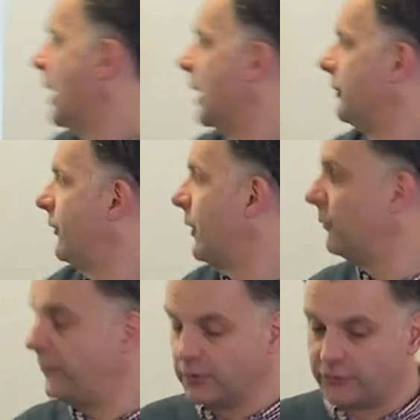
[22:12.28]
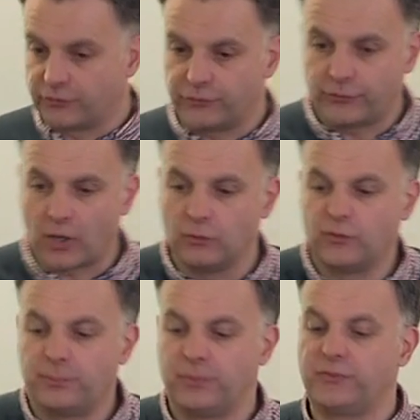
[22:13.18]
And some funds are so
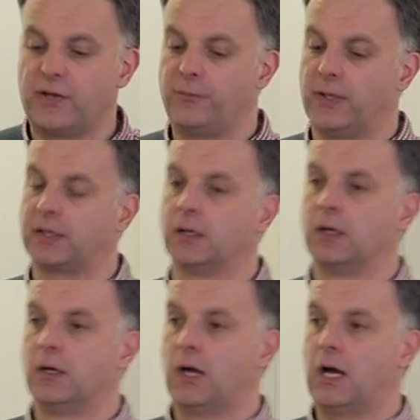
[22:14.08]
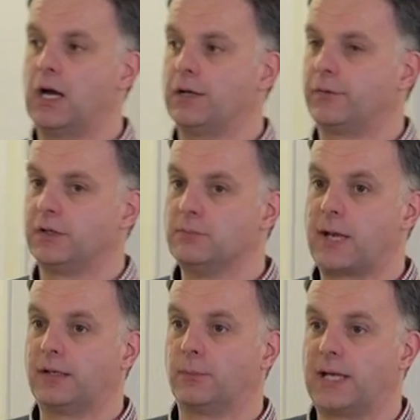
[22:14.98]
specific that you
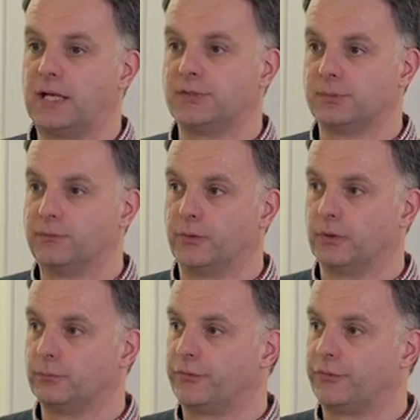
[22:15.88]
may not be eligible for them.